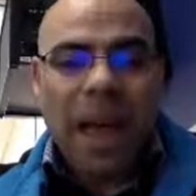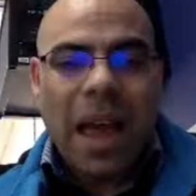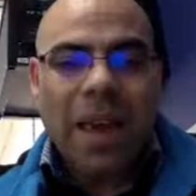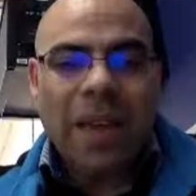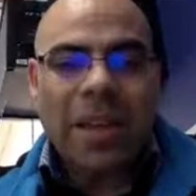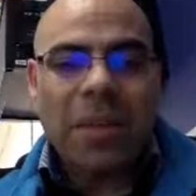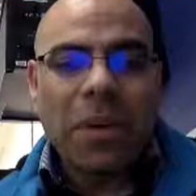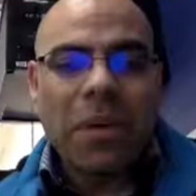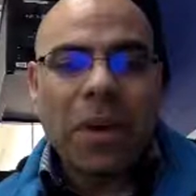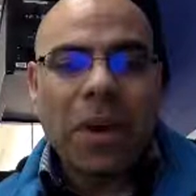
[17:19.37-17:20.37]
And here
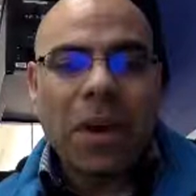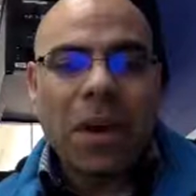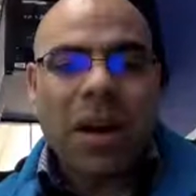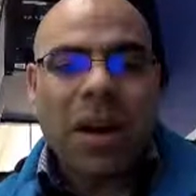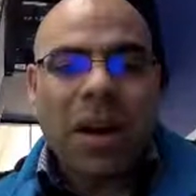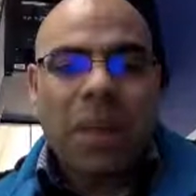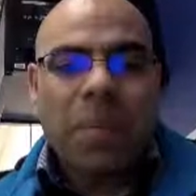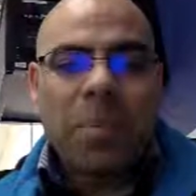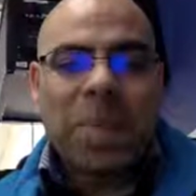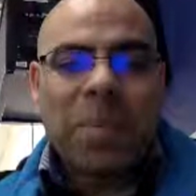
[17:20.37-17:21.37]
I've got
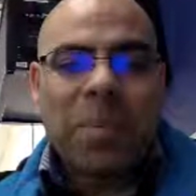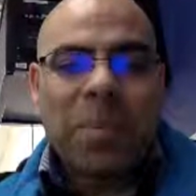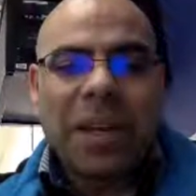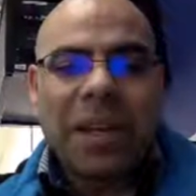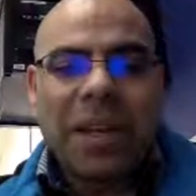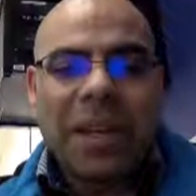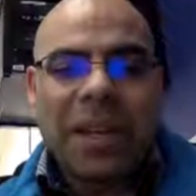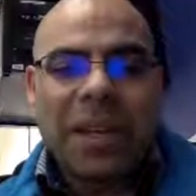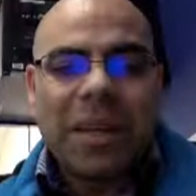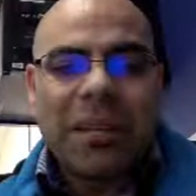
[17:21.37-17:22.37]
B, B,
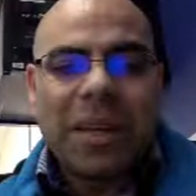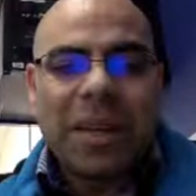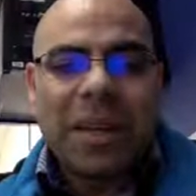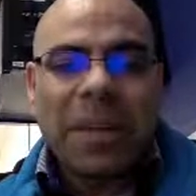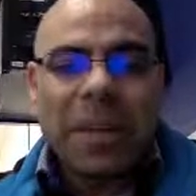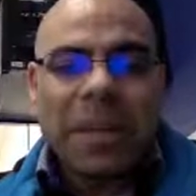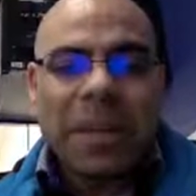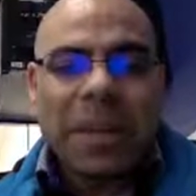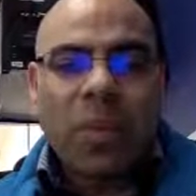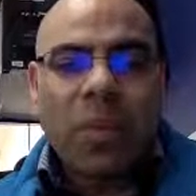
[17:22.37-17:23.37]
D, B.
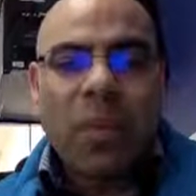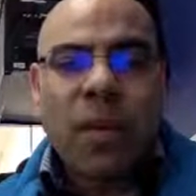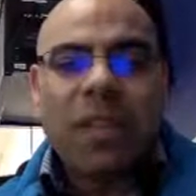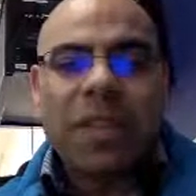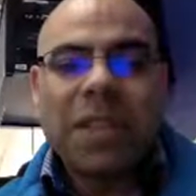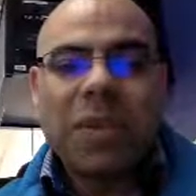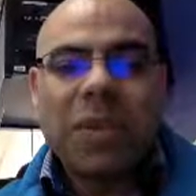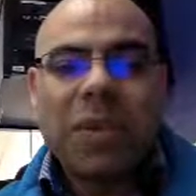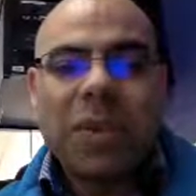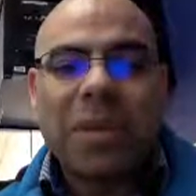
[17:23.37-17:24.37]
What note fits in
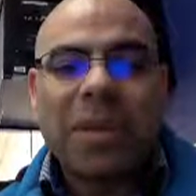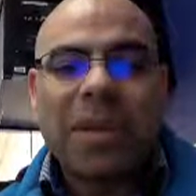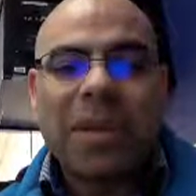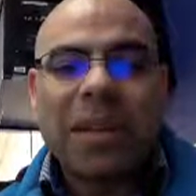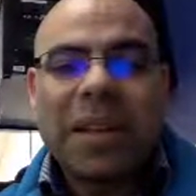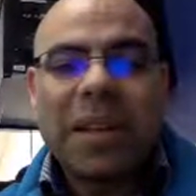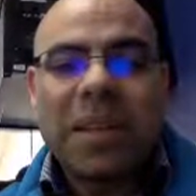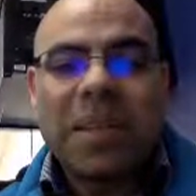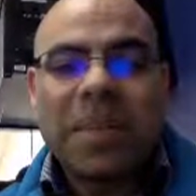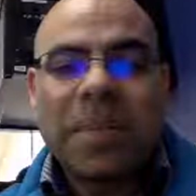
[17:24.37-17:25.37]
between B and D?